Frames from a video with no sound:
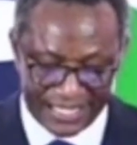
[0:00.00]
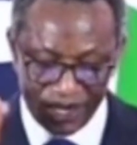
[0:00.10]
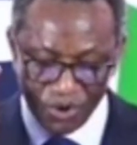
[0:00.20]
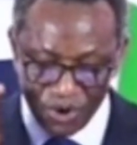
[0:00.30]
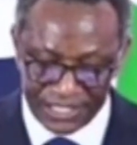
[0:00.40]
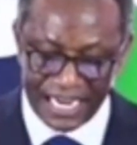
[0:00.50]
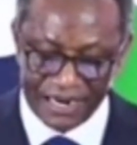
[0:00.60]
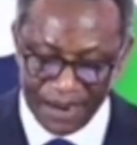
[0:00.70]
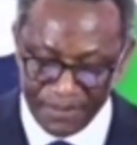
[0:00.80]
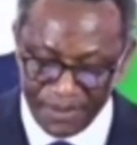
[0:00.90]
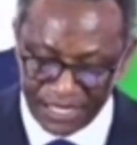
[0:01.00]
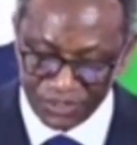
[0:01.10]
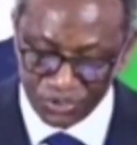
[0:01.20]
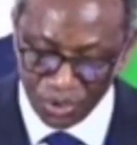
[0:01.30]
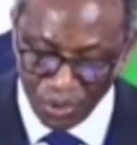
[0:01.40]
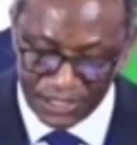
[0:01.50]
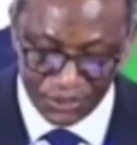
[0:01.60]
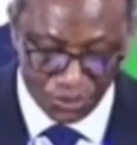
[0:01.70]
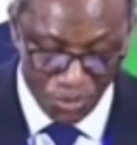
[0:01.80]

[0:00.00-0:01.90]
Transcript: There's a constant reminder towards